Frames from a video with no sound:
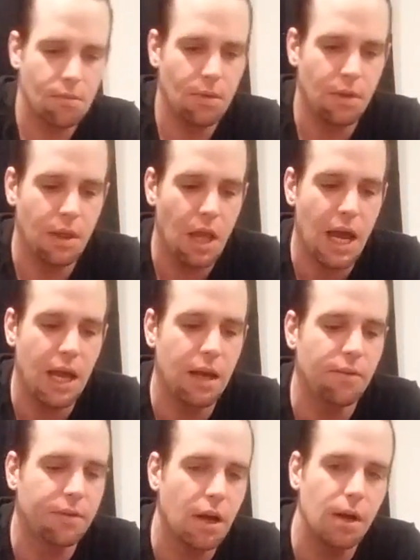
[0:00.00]
Nine
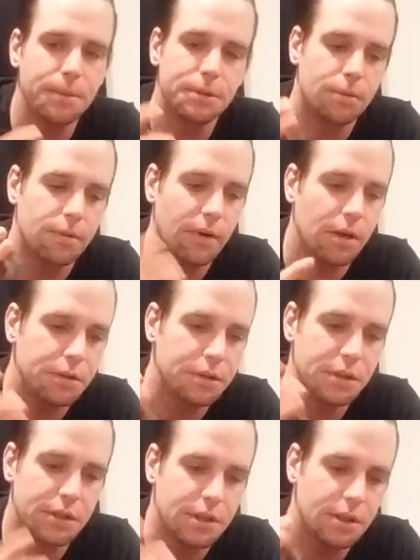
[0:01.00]
of Cups
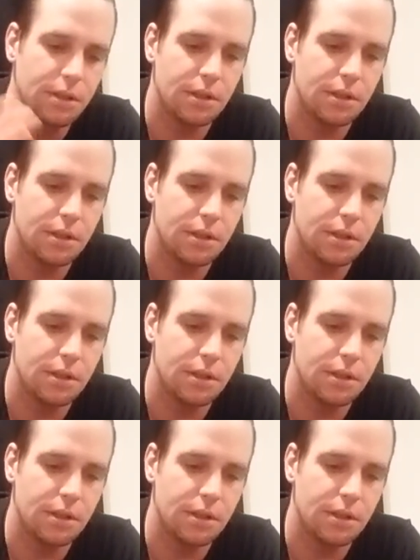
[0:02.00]
reversed.